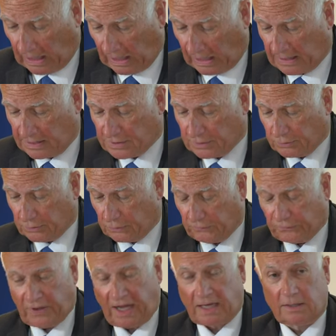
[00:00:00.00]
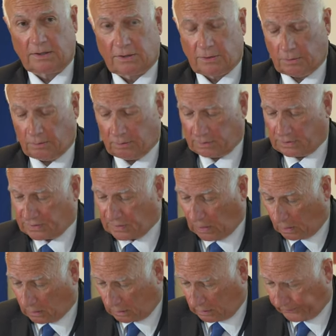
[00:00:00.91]
and he's a good friend to
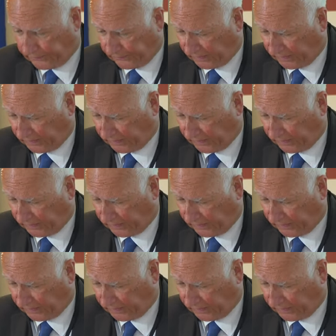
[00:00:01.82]
Zoc.